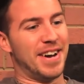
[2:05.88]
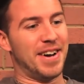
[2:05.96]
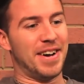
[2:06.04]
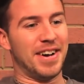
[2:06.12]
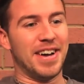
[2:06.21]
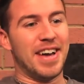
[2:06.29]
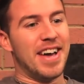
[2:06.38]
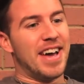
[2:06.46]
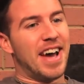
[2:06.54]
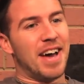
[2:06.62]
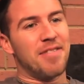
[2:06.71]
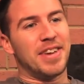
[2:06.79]
uh,
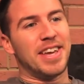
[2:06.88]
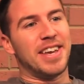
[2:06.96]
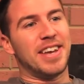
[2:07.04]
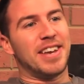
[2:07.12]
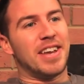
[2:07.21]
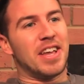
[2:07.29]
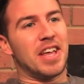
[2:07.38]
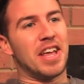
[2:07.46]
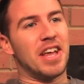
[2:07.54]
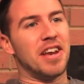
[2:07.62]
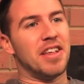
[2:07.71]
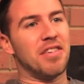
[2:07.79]
I mean,
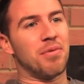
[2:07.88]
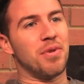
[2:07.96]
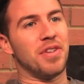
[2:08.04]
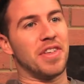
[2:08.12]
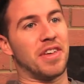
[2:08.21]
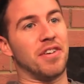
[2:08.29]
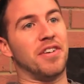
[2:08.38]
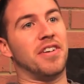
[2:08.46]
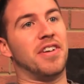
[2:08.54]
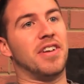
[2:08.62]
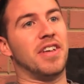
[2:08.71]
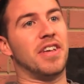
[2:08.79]
it is really good,
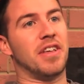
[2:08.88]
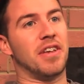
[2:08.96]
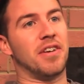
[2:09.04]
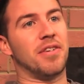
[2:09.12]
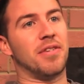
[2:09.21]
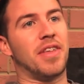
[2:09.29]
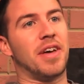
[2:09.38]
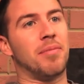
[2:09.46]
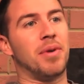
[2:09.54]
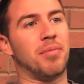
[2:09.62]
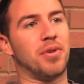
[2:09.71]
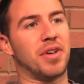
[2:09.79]
you know, that
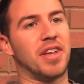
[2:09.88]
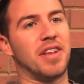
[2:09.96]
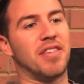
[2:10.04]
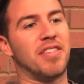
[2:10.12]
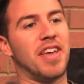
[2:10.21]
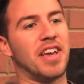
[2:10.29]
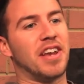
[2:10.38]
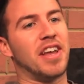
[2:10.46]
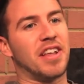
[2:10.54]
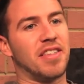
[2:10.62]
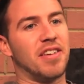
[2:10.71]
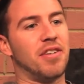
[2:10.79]
people can stay
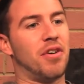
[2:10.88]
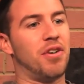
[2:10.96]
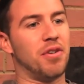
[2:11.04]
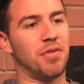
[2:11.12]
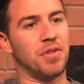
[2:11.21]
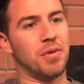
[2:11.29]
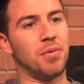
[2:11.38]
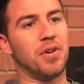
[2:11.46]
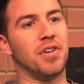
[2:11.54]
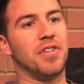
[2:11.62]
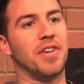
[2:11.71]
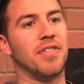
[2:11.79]
connected all over the world.